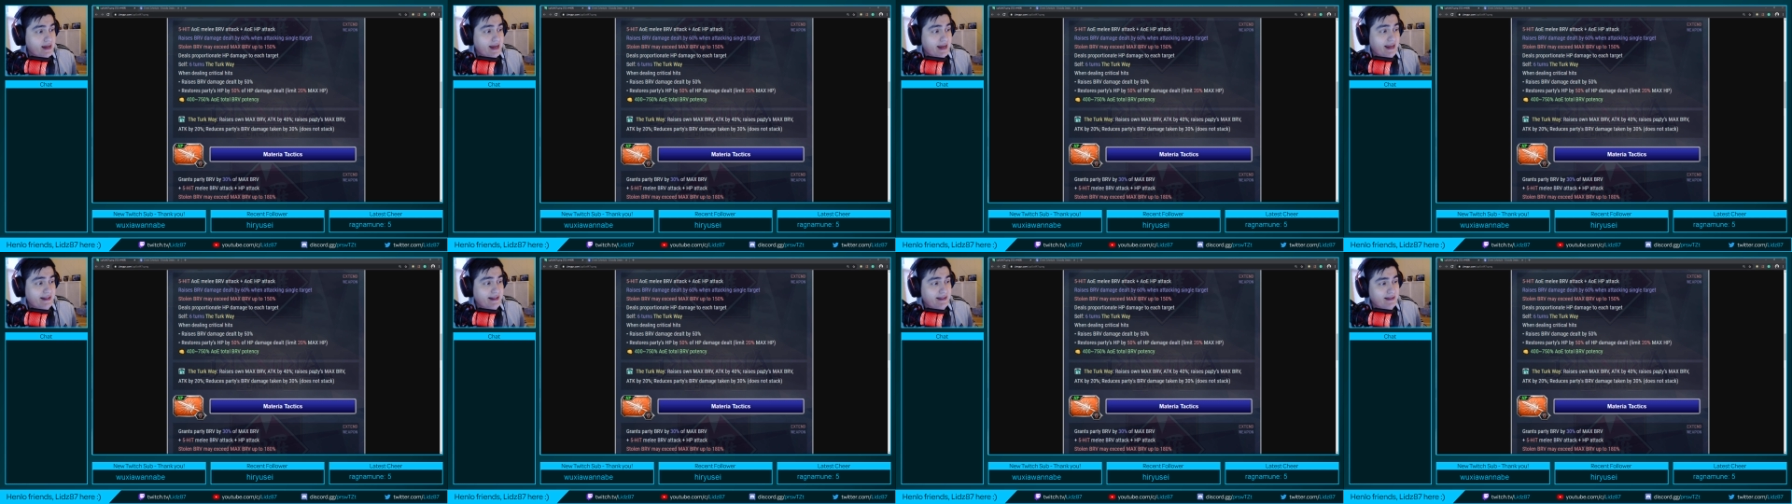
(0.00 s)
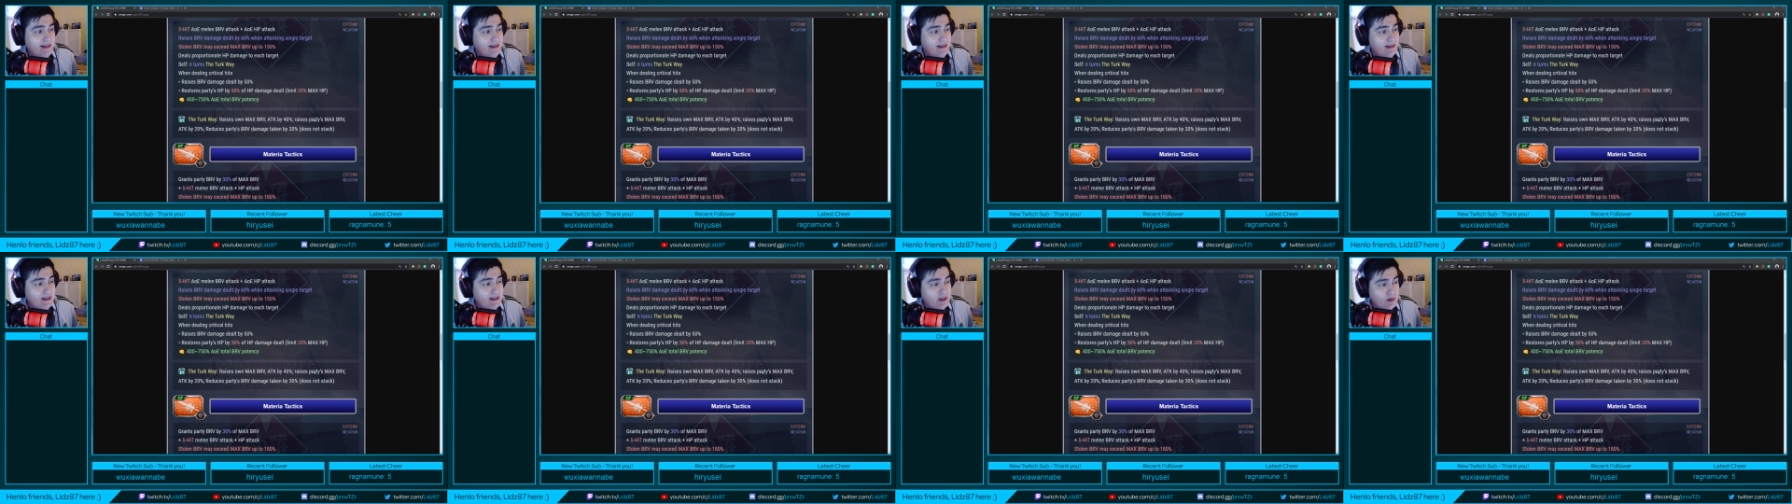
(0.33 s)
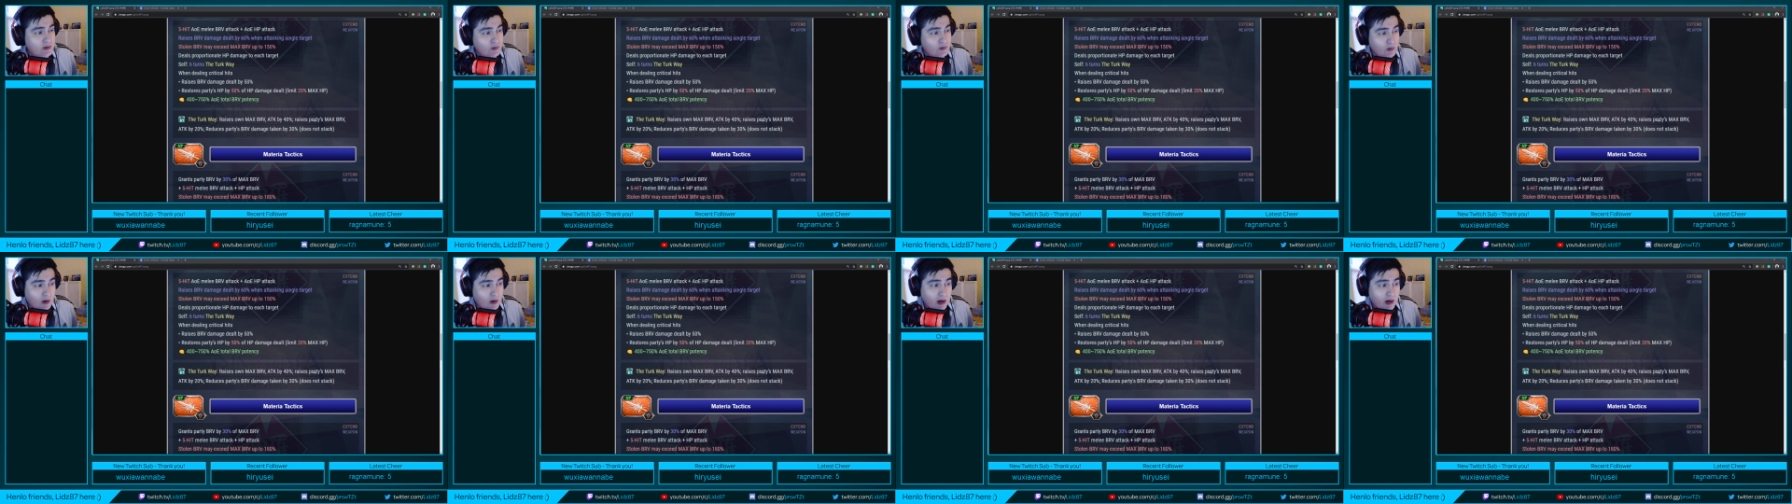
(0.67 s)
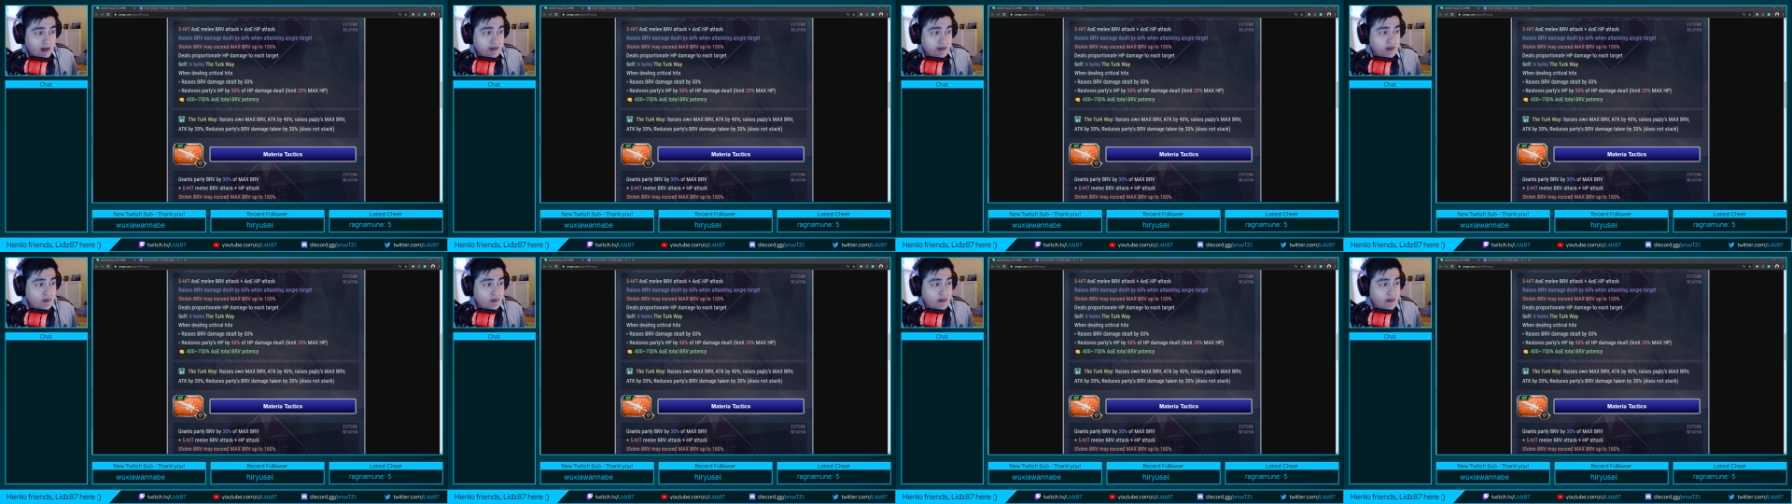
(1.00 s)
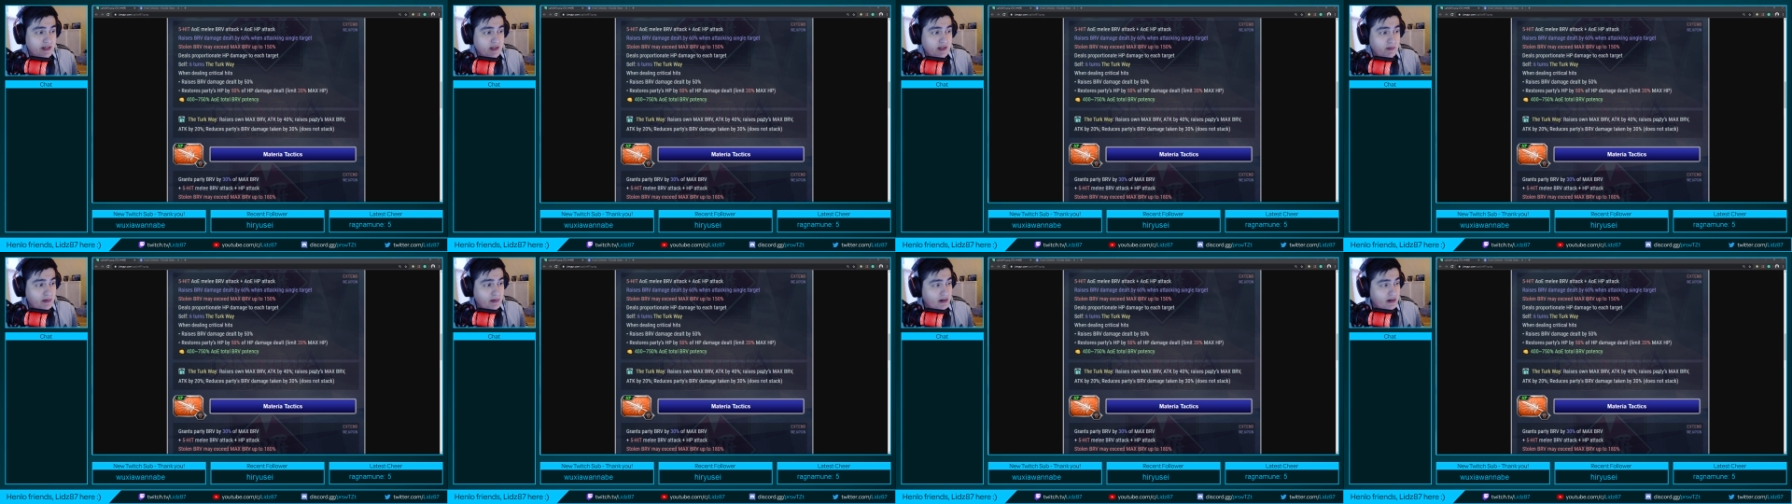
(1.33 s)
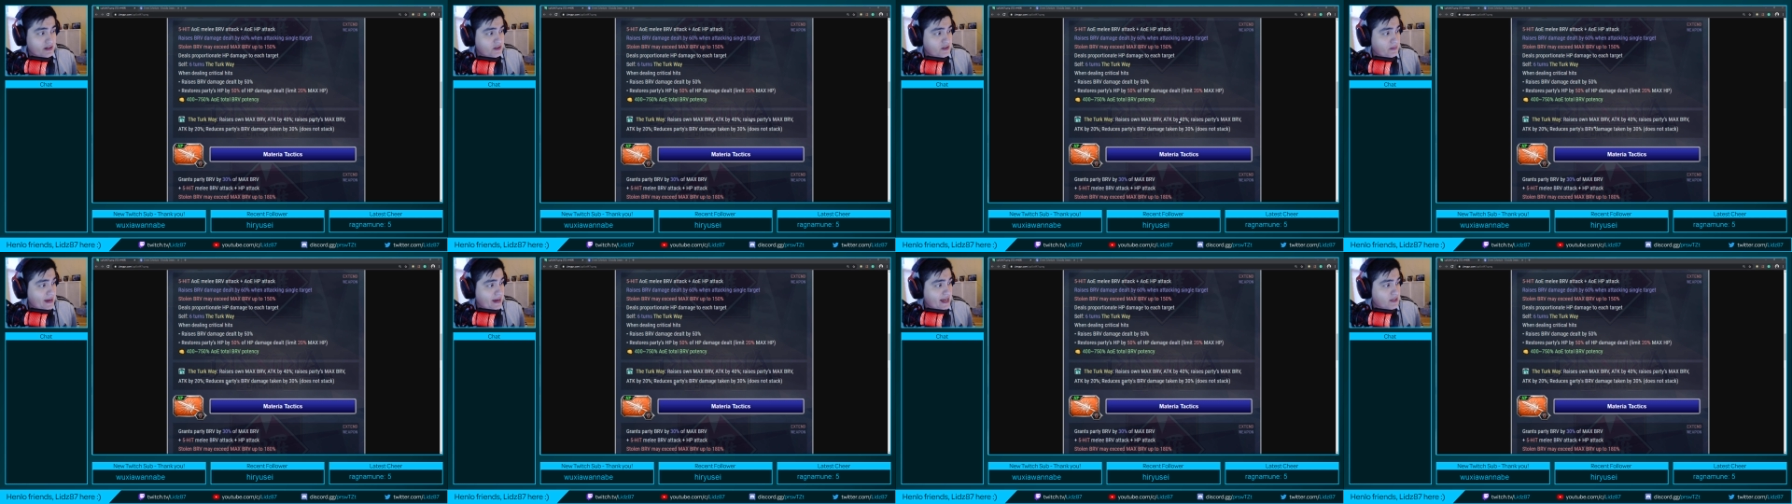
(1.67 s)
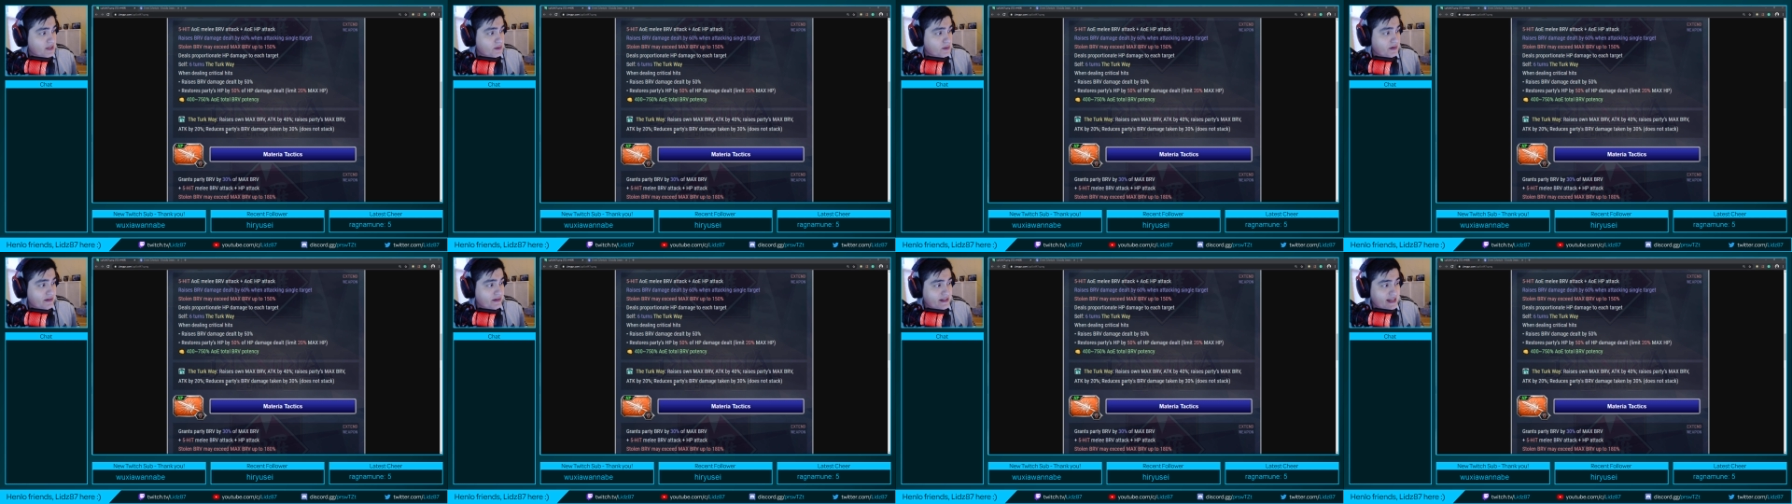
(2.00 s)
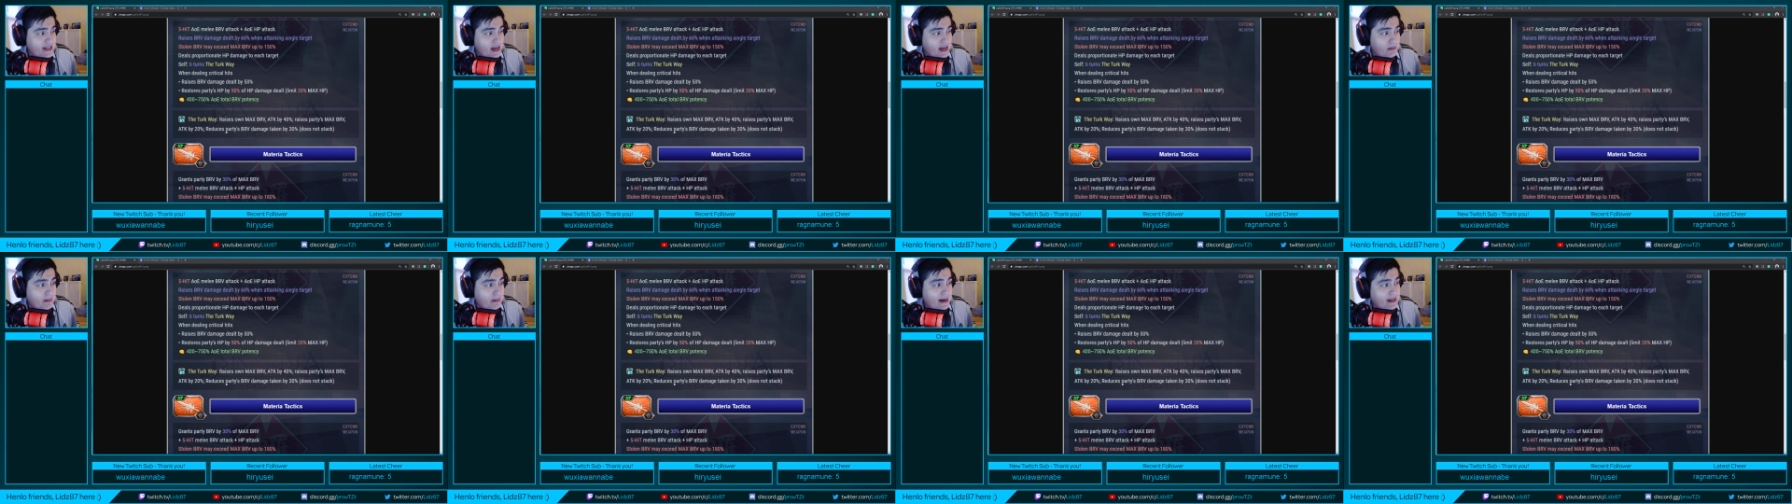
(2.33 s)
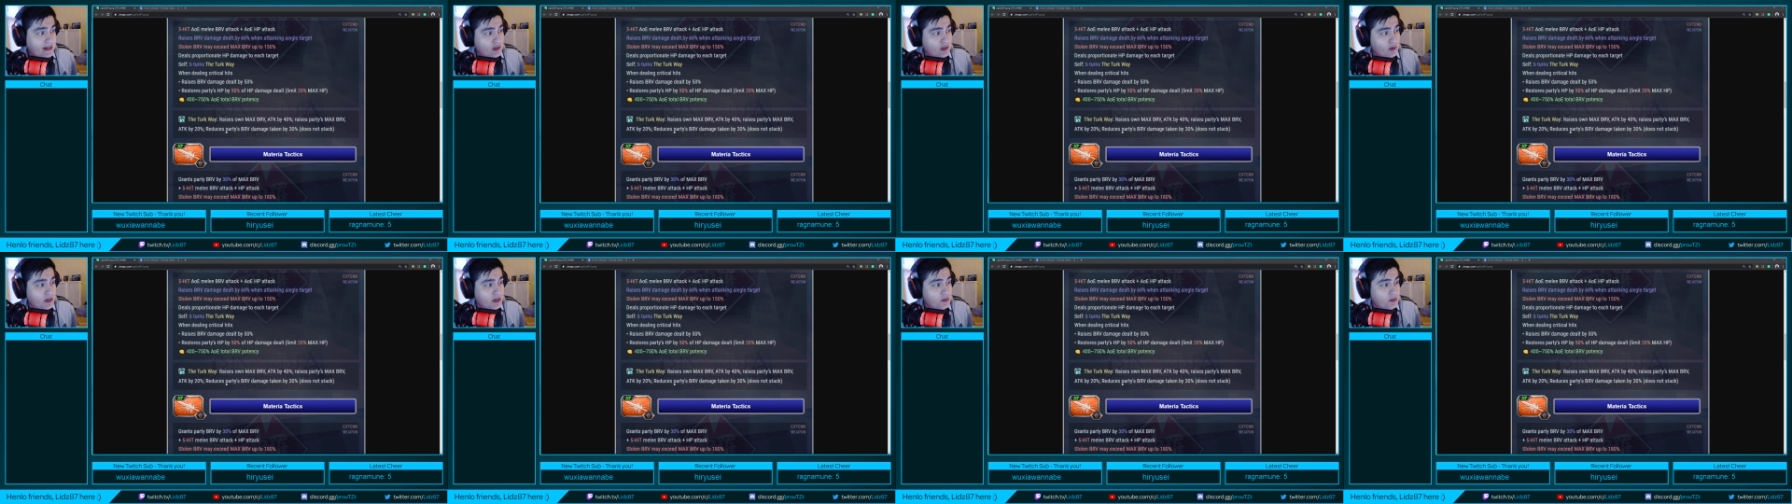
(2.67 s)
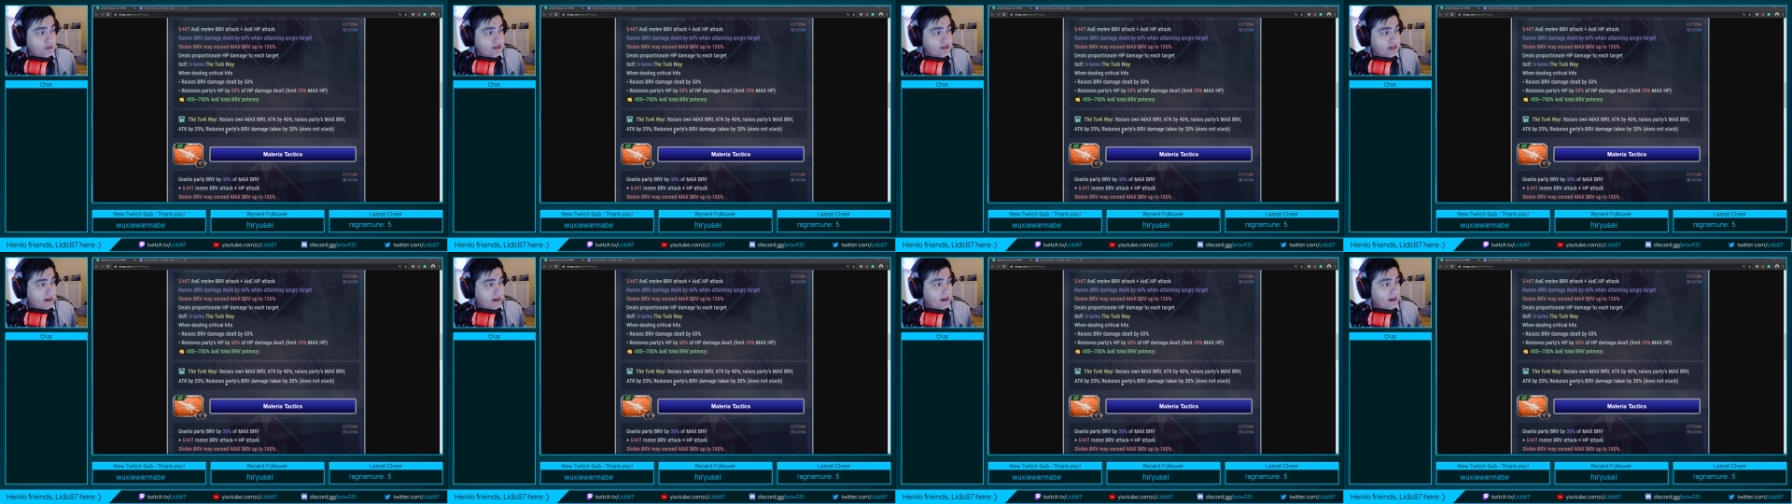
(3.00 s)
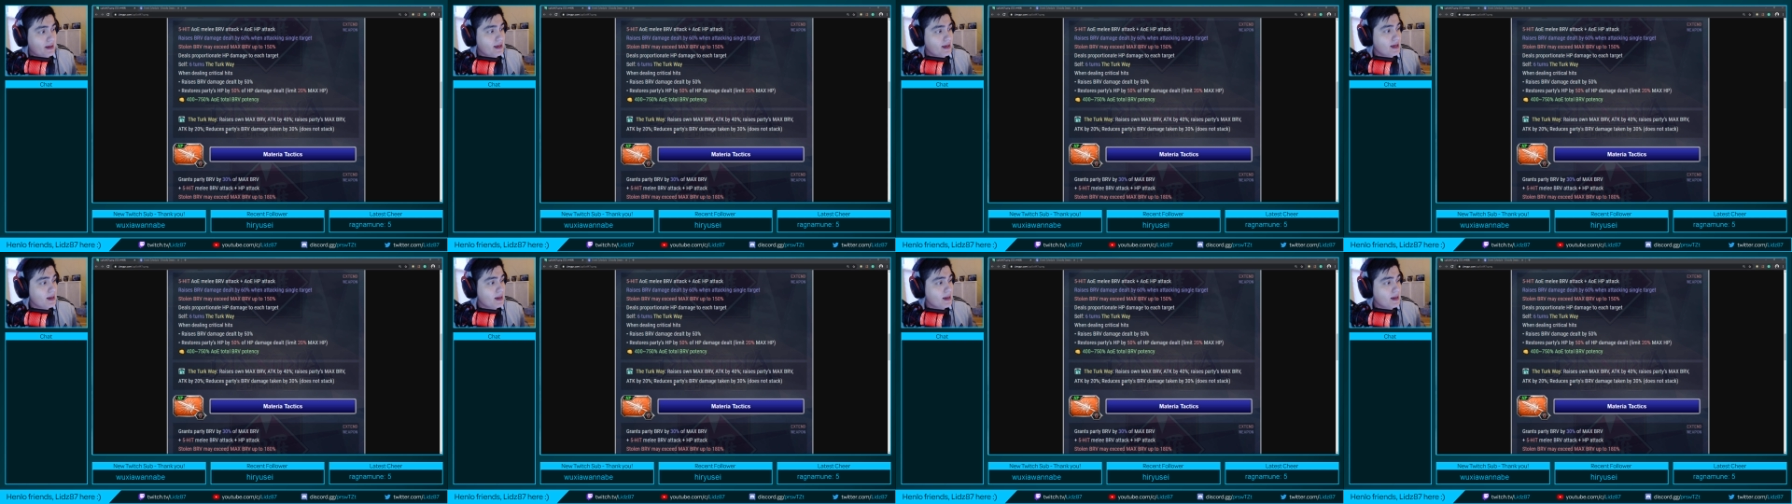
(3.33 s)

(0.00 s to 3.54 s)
and this will also raise the party's max Brave attack by 20%